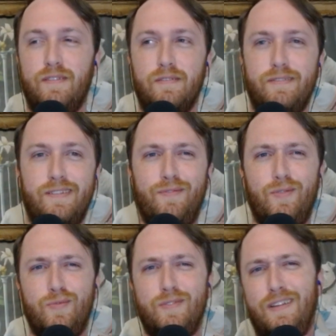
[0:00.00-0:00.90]
the stuff
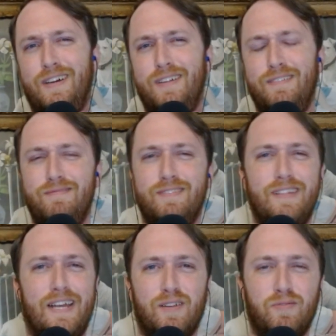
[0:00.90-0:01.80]
that was not
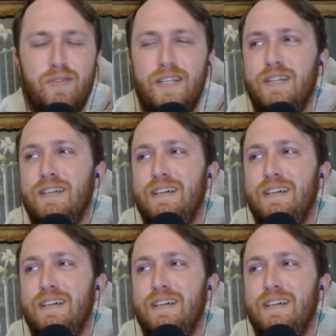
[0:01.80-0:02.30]
that great,